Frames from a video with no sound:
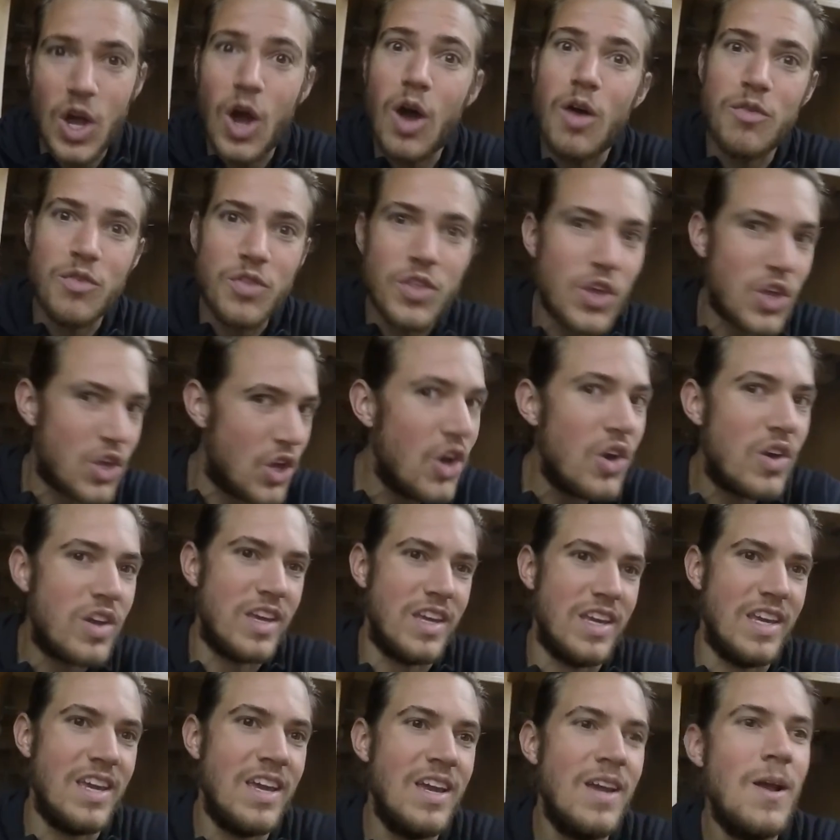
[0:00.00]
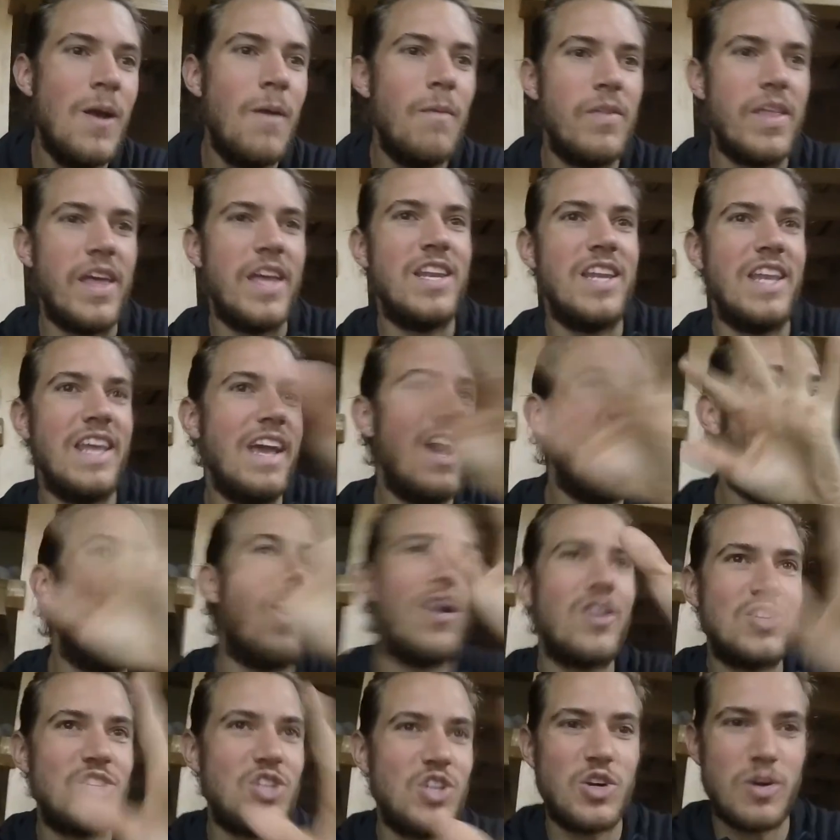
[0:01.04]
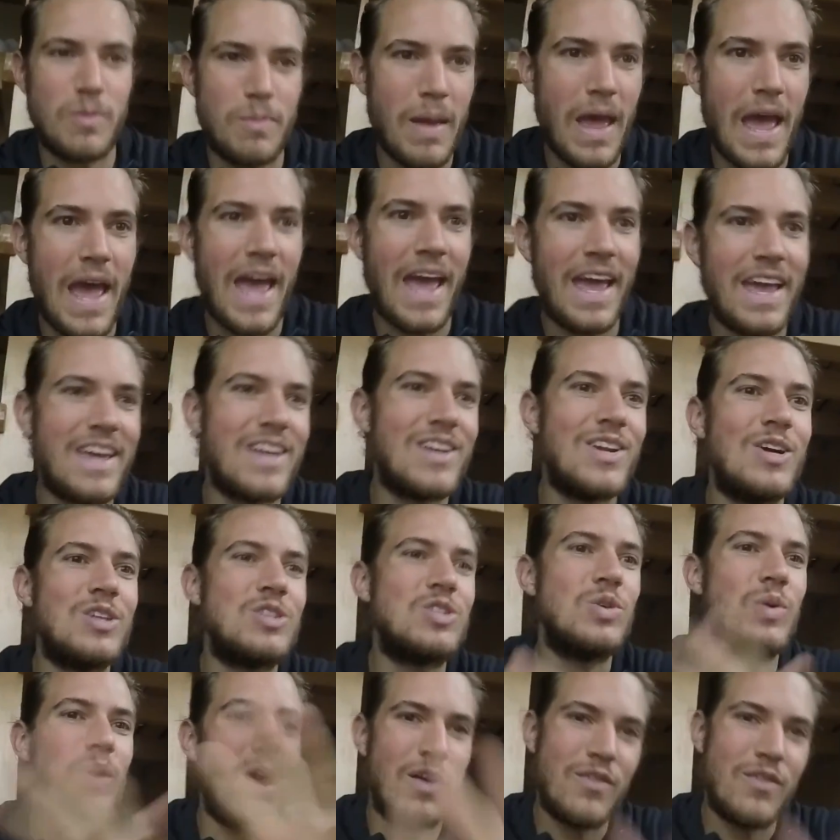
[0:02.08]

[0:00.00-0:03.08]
off the cookie and onto your bag and onto